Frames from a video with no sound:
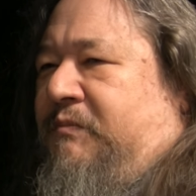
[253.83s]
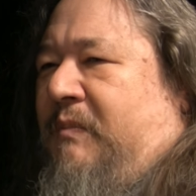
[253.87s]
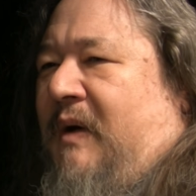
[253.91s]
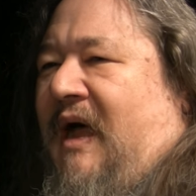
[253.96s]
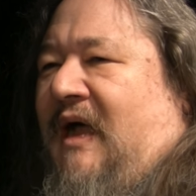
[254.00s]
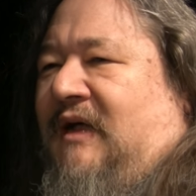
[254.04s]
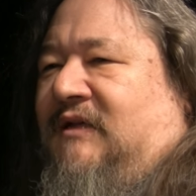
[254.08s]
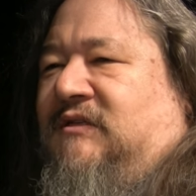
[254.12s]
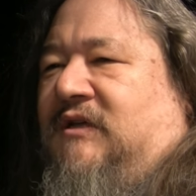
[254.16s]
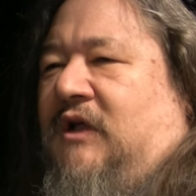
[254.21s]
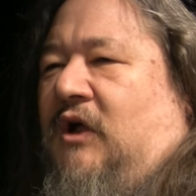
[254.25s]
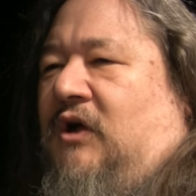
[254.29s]

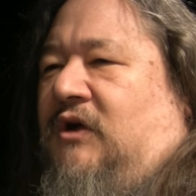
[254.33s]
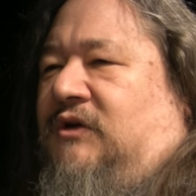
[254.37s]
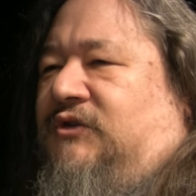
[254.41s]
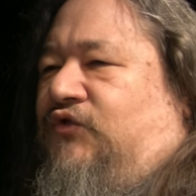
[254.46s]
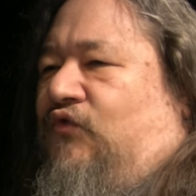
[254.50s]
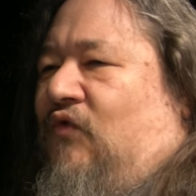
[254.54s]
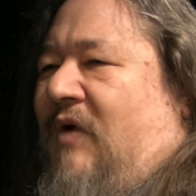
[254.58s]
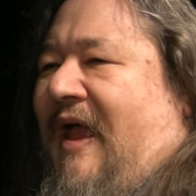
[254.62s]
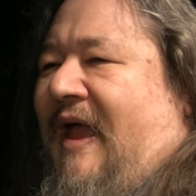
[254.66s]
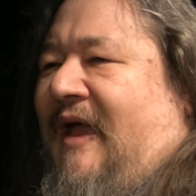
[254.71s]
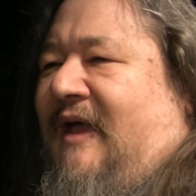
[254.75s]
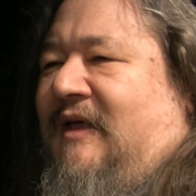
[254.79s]

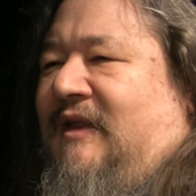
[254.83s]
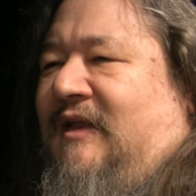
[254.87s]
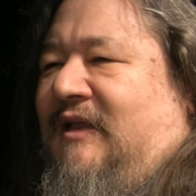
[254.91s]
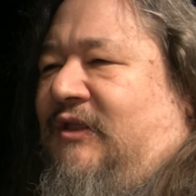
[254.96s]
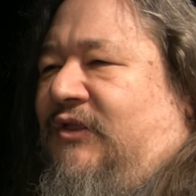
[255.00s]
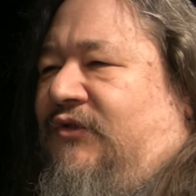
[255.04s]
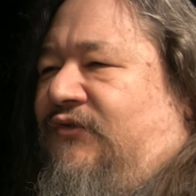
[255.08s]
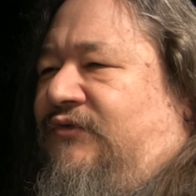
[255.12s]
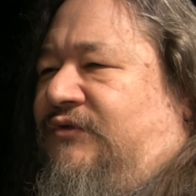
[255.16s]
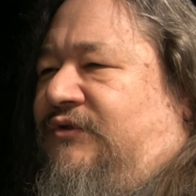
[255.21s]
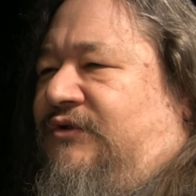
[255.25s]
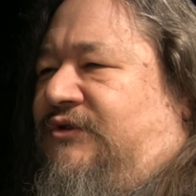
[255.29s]
boxcars, racketing
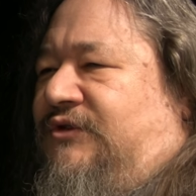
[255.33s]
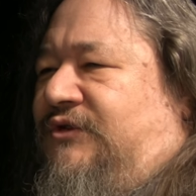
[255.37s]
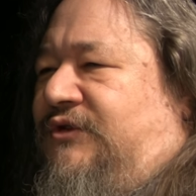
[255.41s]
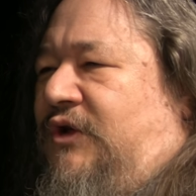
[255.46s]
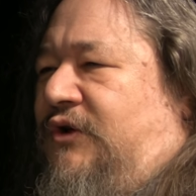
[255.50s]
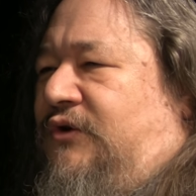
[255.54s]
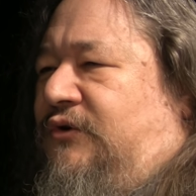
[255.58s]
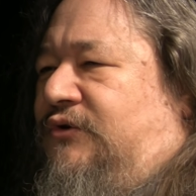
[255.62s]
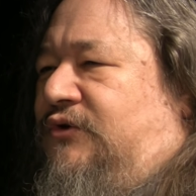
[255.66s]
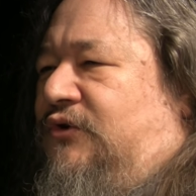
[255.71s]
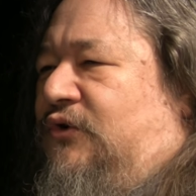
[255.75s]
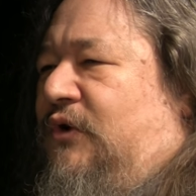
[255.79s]
through
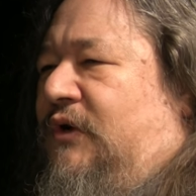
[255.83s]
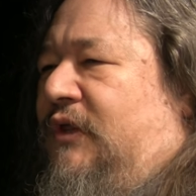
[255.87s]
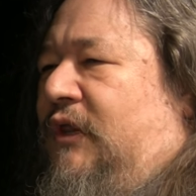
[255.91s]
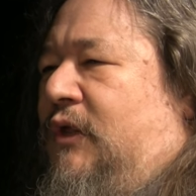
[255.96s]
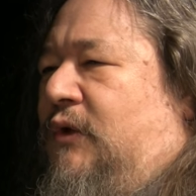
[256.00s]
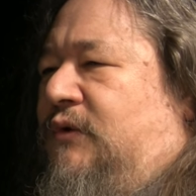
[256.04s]
snow toward